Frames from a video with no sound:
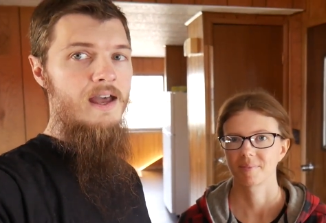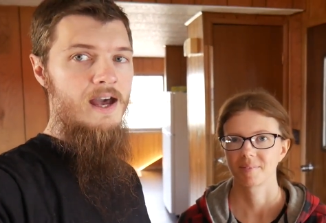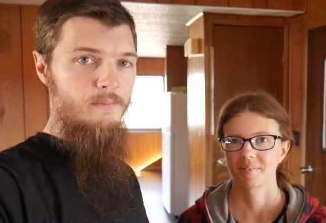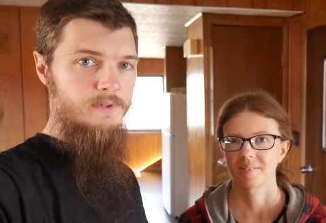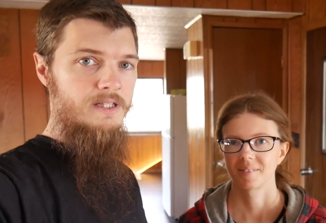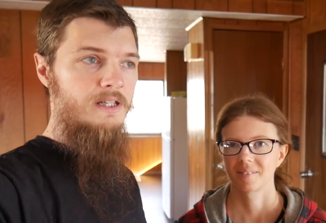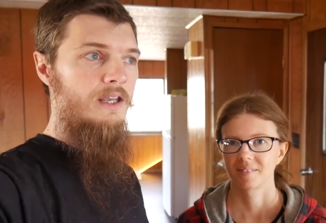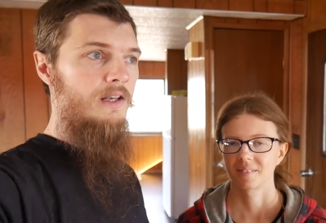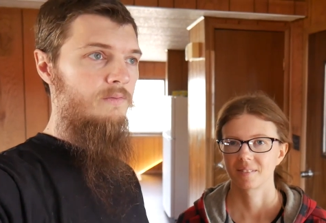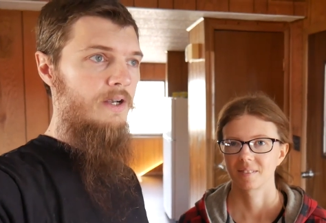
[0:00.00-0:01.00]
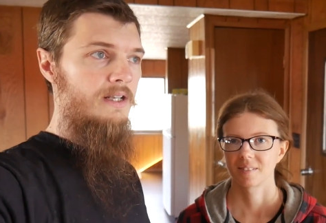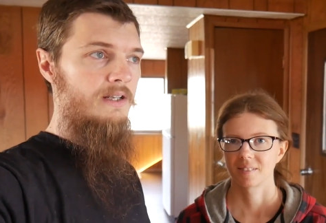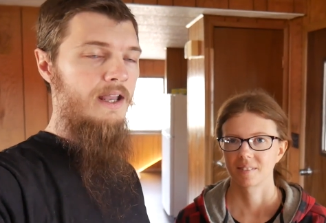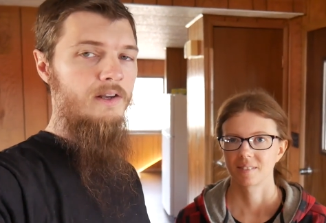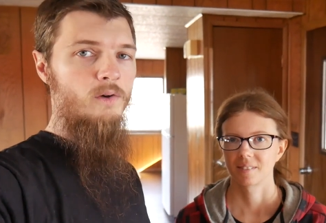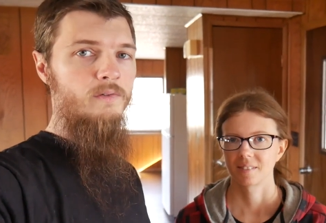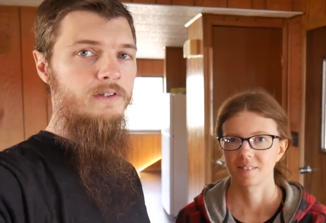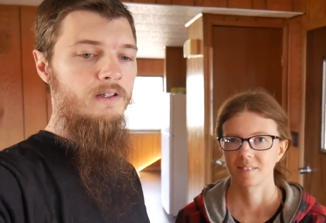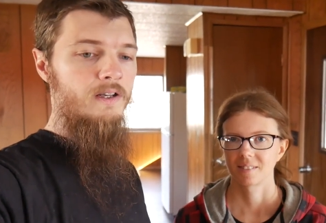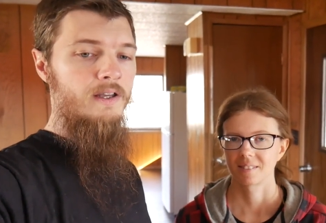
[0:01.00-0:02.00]
Speaker 1: empty and ready to hand
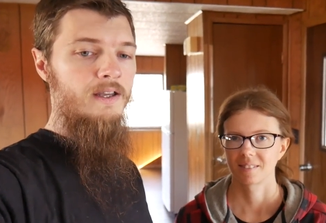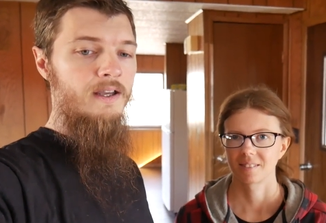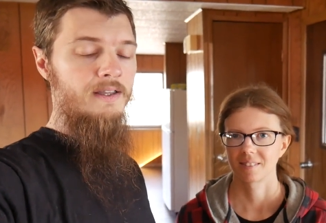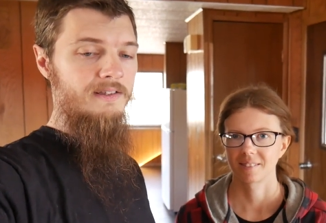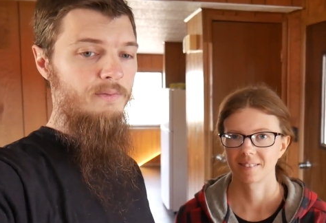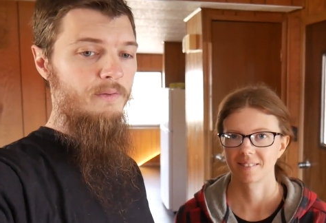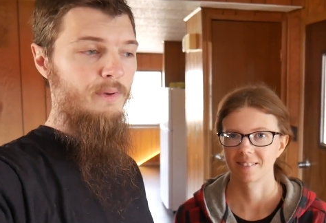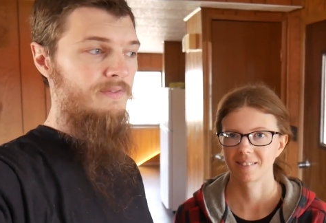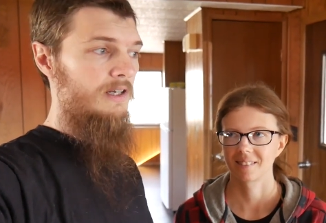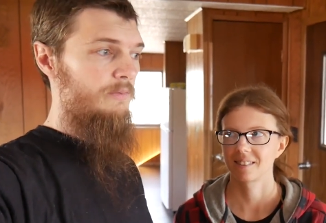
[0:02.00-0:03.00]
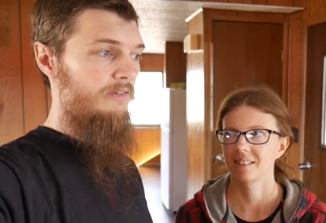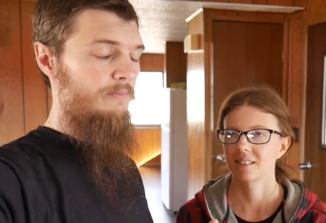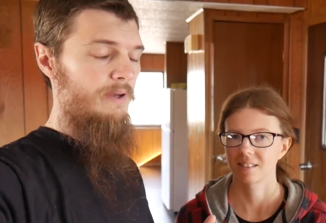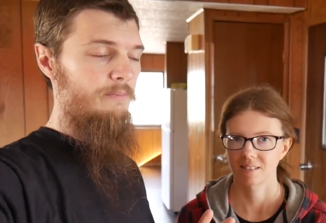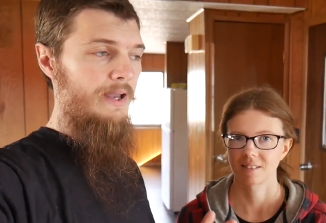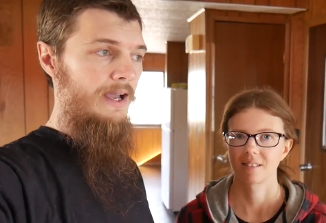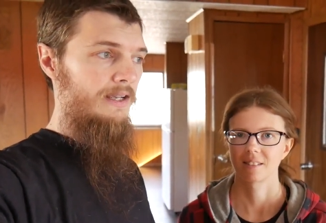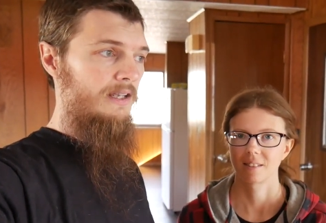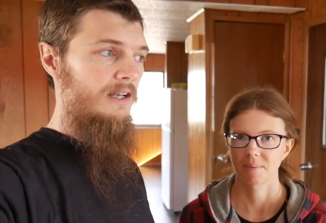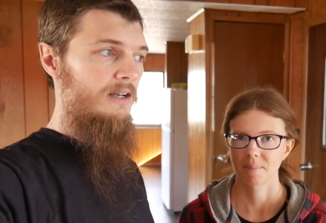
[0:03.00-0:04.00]
over. And that's what we've done. We've been
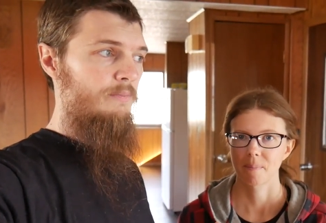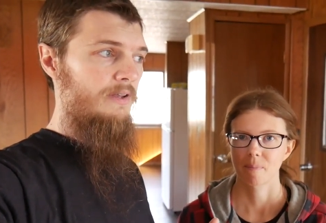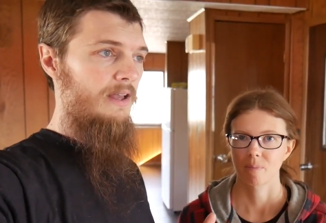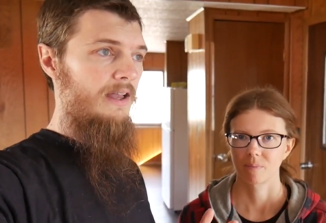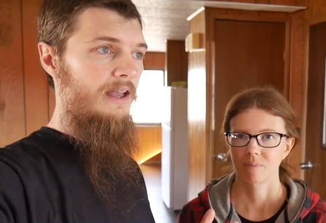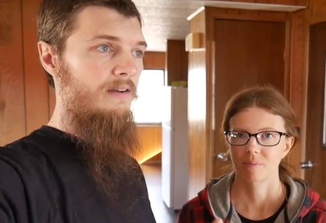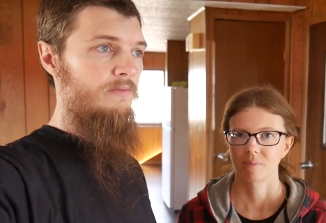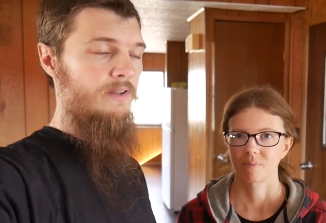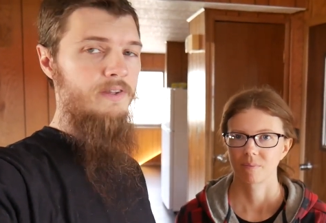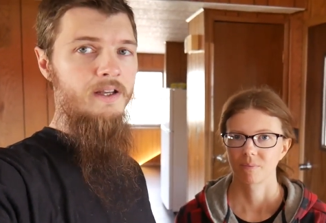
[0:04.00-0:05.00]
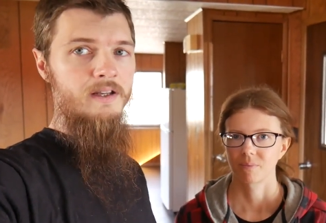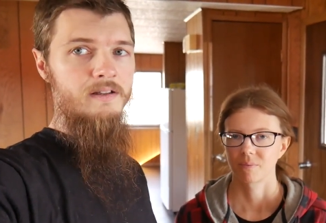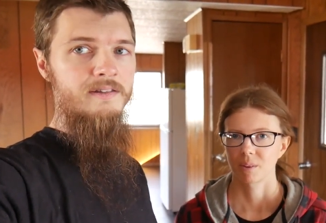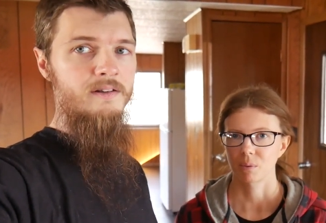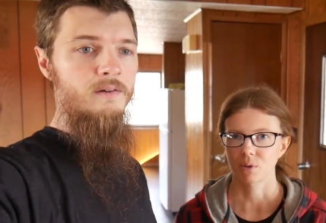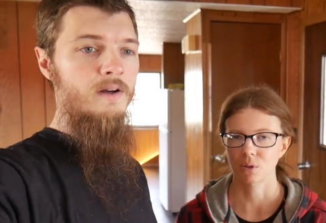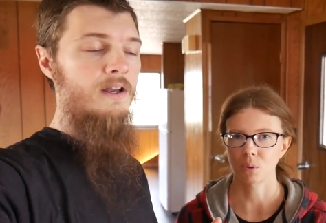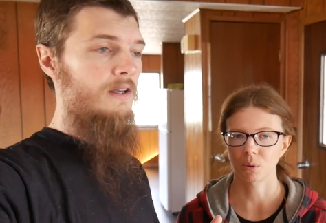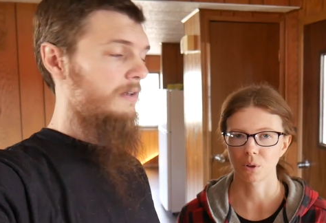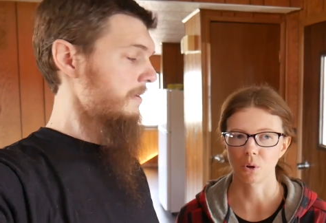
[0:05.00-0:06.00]
packing up everything. So
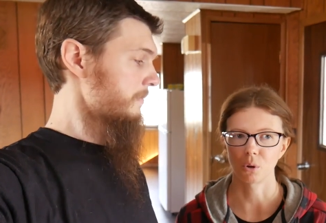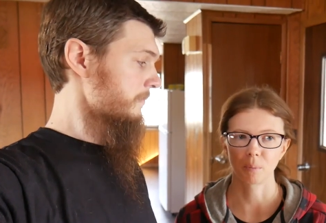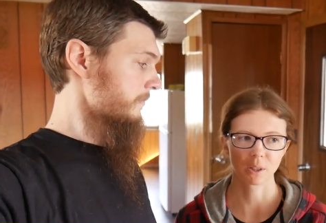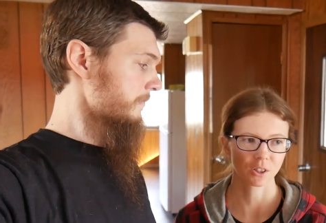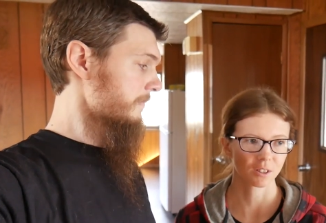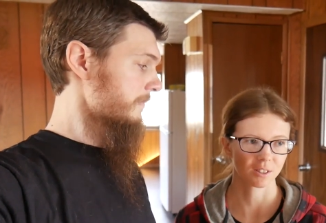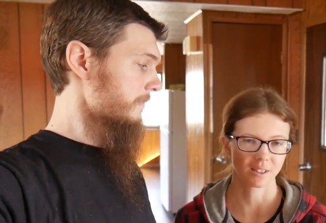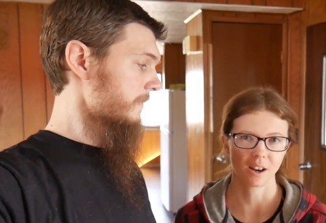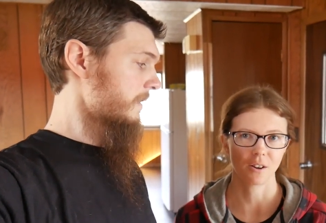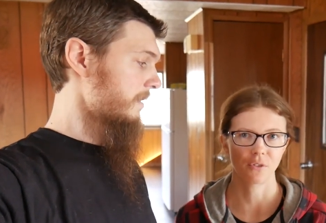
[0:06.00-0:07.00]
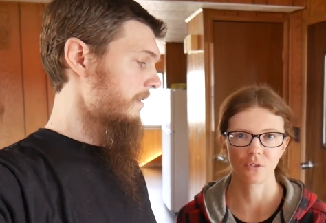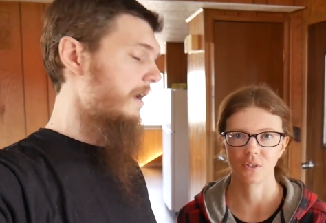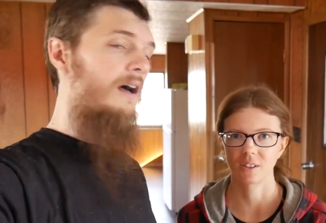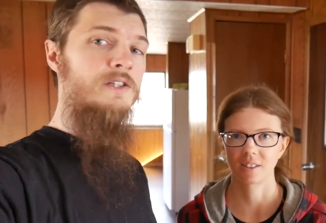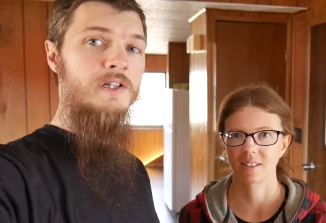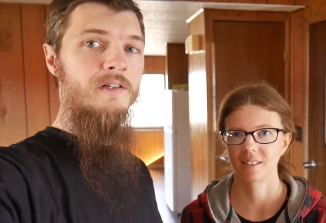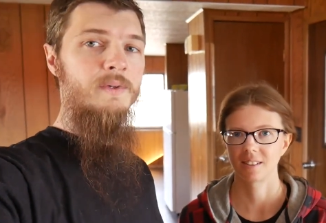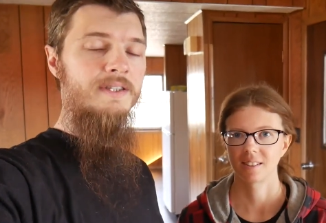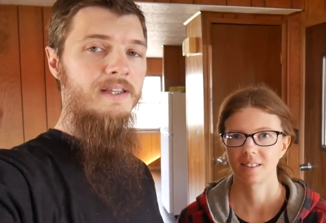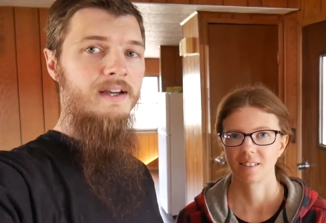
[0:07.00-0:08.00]
Speaker 2: sold a whole bunch of stuff.
Speaker 1: I'll show you
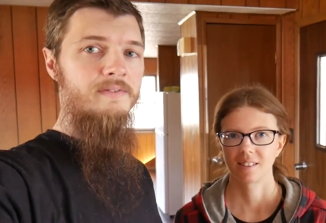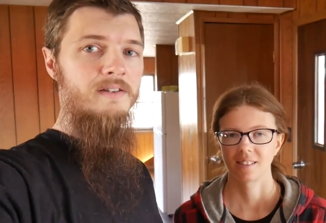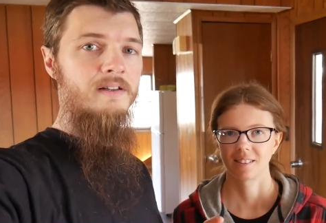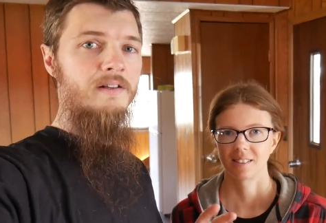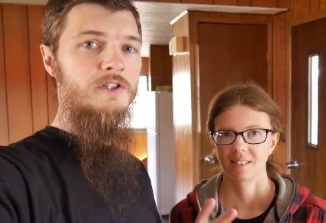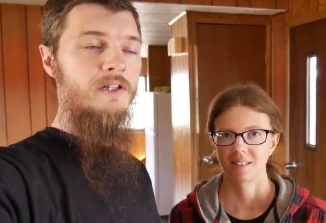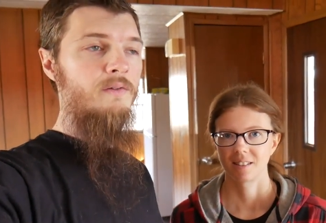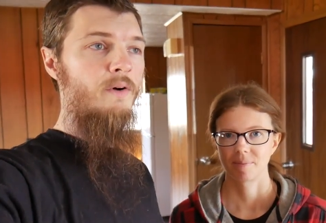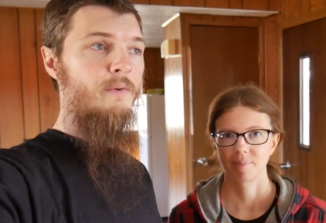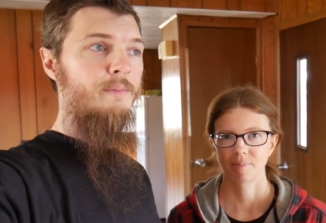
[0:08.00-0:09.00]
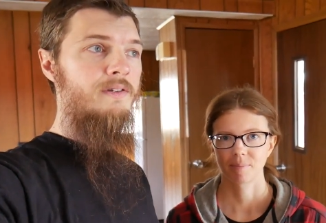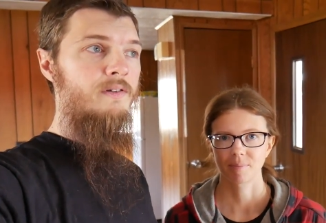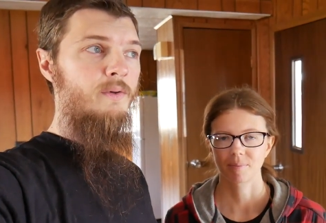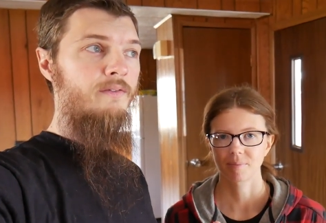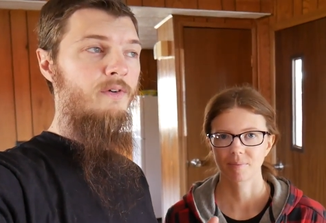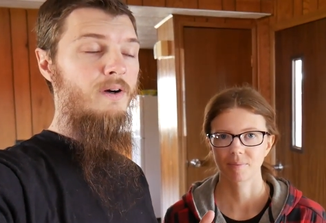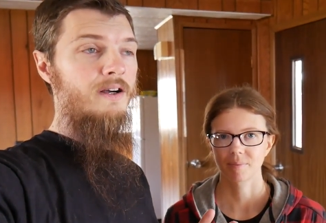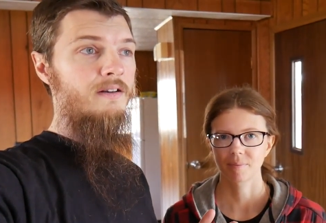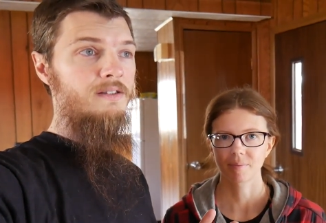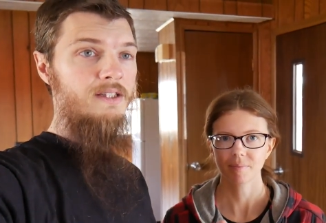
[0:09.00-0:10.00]
what's left. I'll show you what we've been doing for
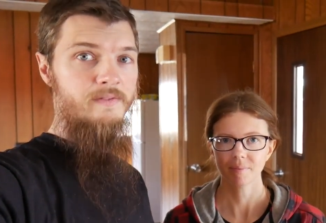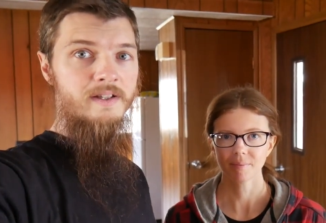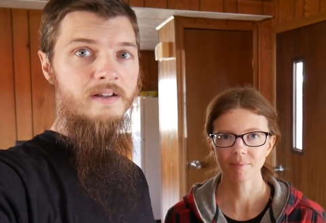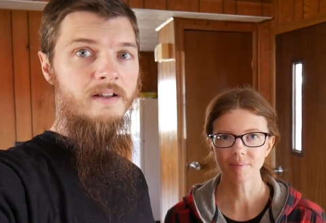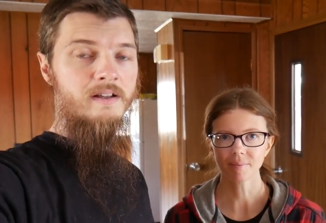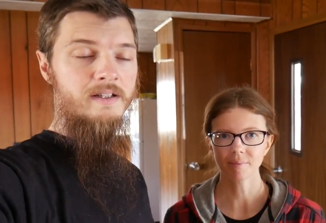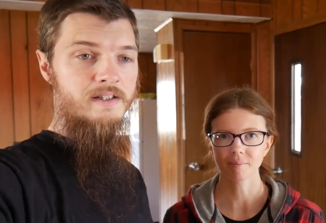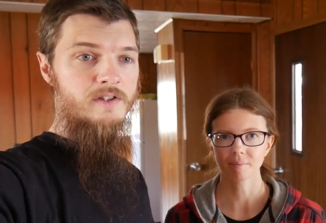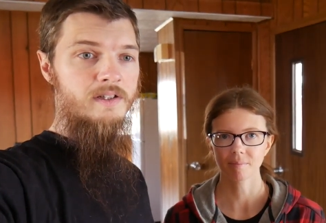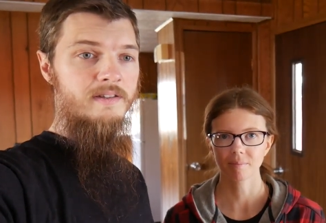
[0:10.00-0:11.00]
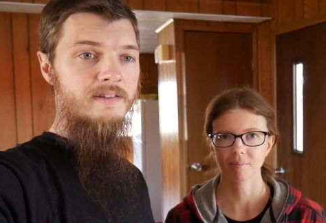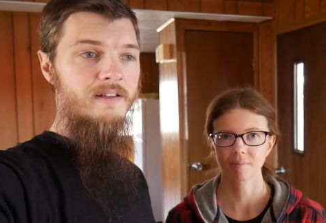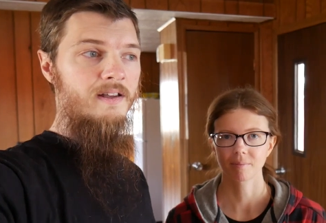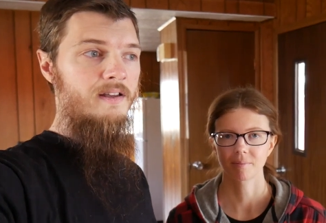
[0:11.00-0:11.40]
our living conditions